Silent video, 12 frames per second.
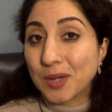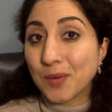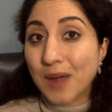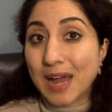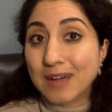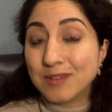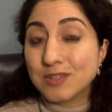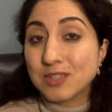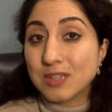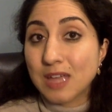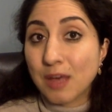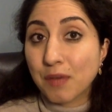around
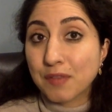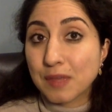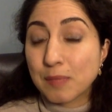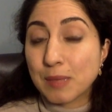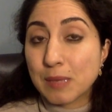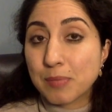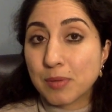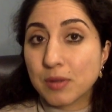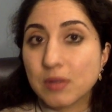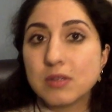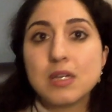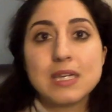healthy
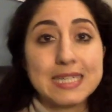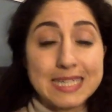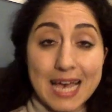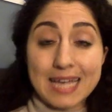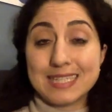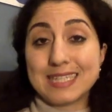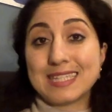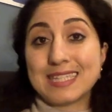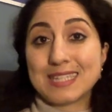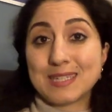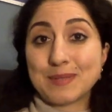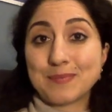people. Yes,
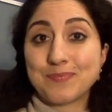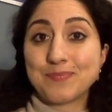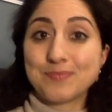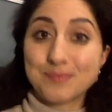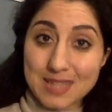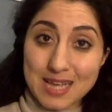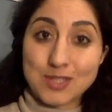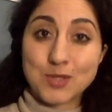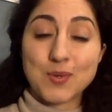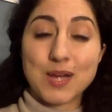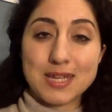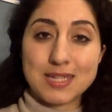that's
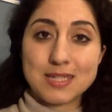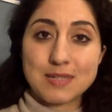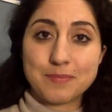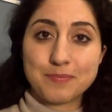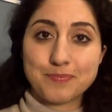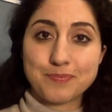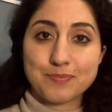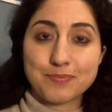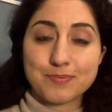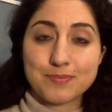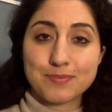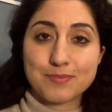right.
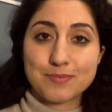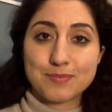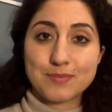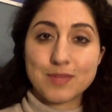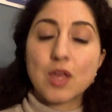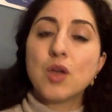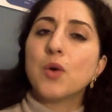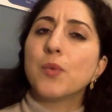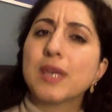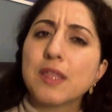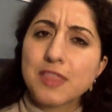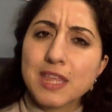We
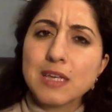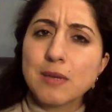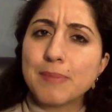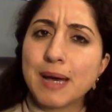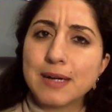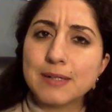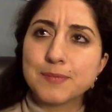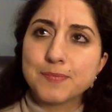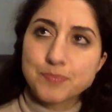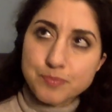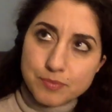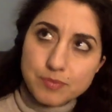can think about
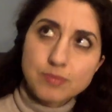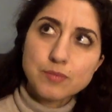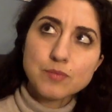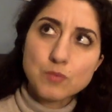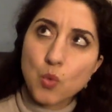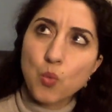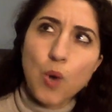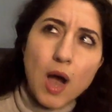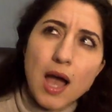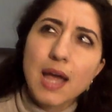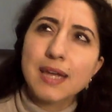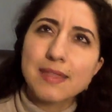
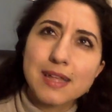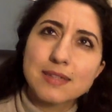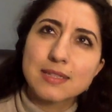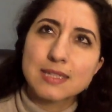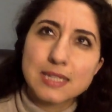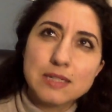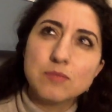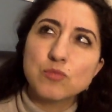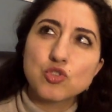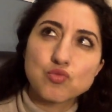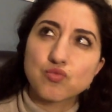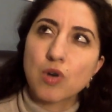why that
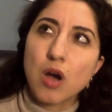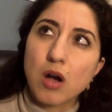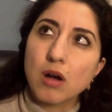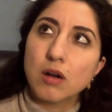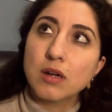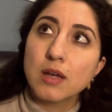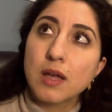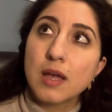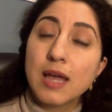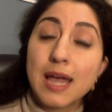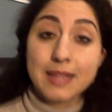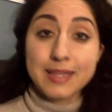seems wrong,
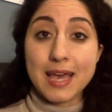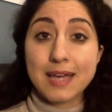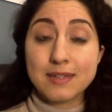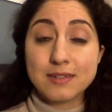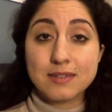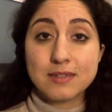and yet